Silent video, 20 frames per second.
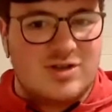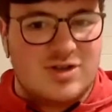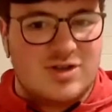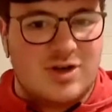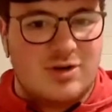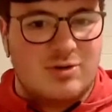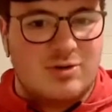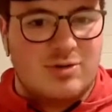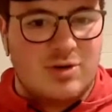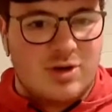
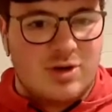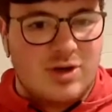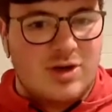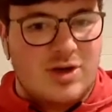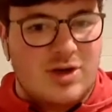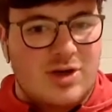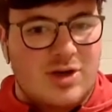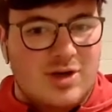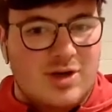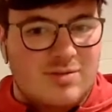So, and
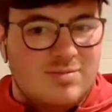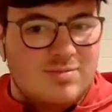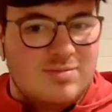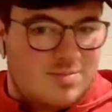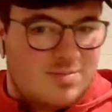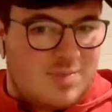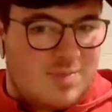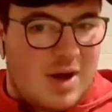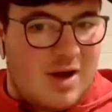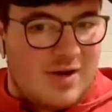
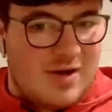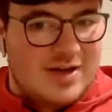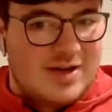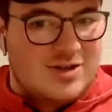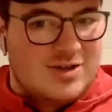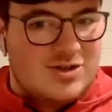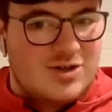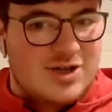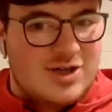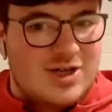if you're
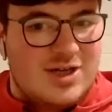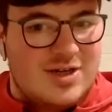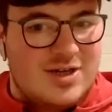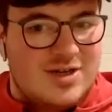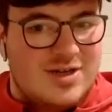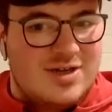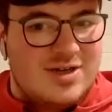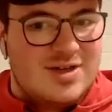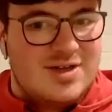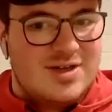part of the
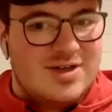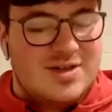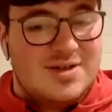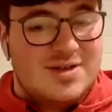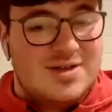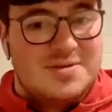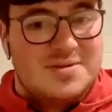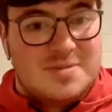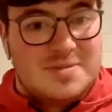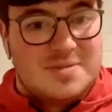reason
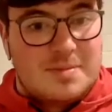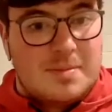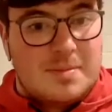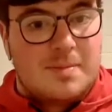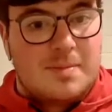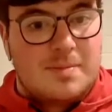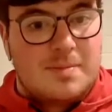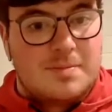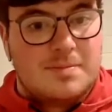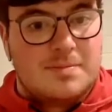that they
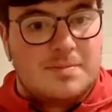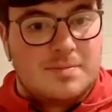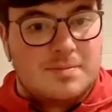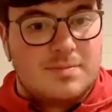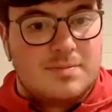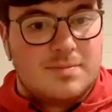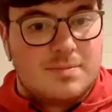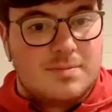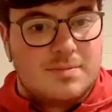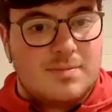turn it
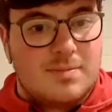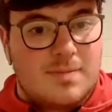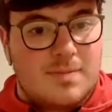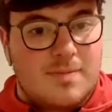around,